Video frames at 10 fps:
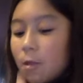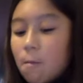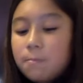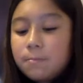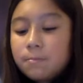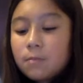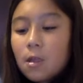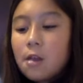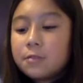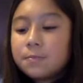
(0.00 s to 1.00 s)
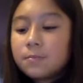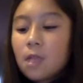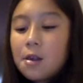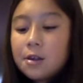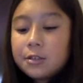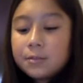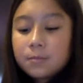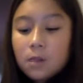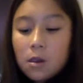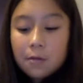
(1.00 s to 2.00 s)
And then eat any extra
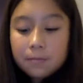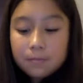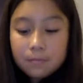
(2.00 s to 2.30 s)
icing.